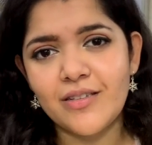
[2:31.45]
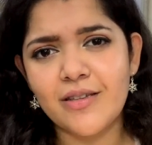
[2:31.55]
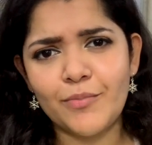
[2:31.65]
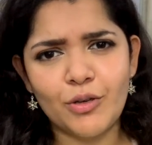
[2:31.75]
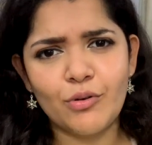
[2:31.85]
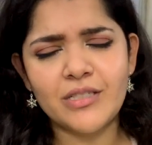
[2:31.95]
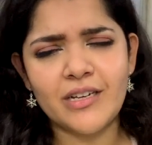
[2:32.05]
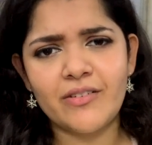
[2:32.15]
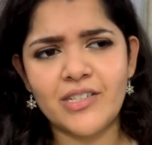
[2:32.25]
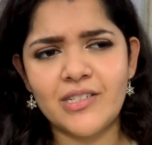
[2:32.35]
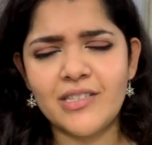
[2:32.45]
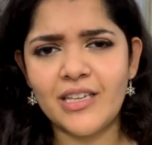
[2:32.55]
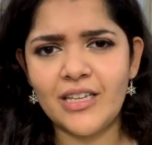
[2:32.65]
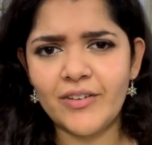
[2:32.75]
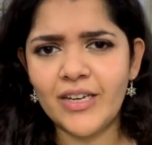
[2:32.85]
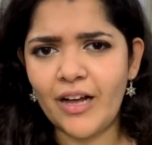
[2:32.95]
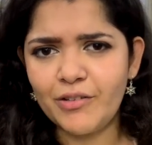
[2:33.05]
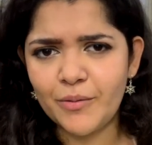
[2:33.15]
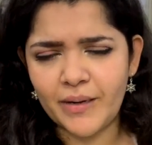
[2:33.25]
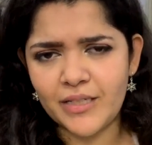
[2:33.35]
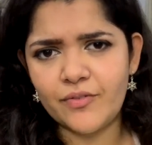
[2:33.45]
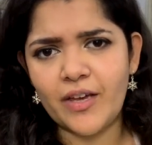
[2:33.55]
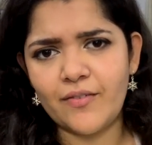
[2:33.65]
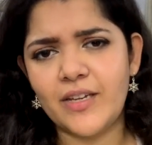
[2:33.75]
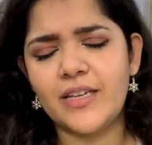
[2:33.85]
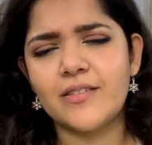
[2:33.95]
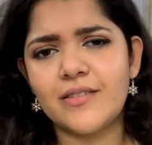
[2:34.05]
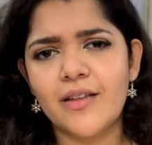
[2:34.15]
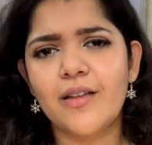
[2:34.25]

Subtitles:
Some newer generations can even cover the past 5 days,